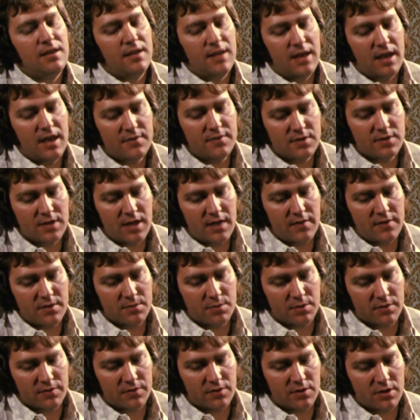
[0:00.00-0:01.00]
After having
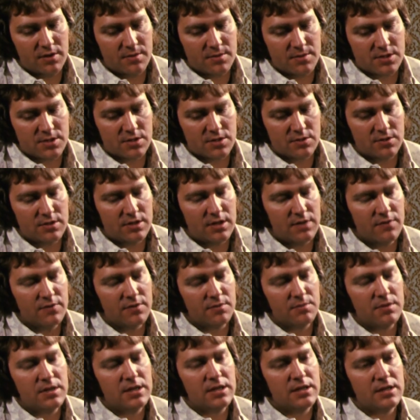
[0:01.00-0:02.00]
performed so
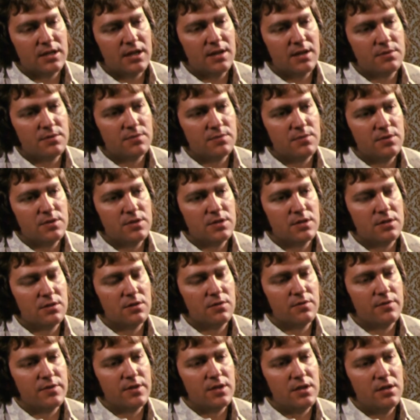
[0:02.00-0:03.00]
different many types of music
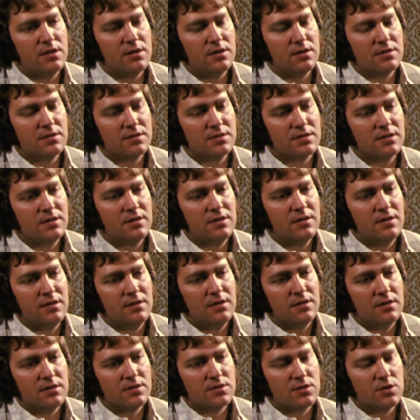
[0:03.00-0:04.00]
over the years,
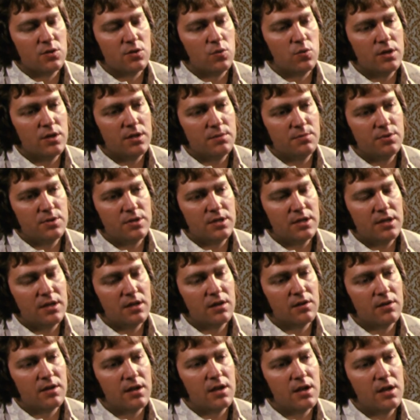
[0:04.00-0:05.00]
is there one
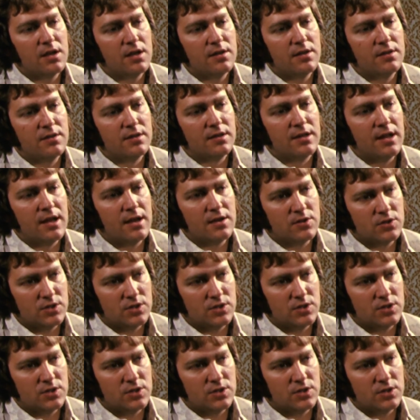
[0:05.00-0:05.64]
particular area that now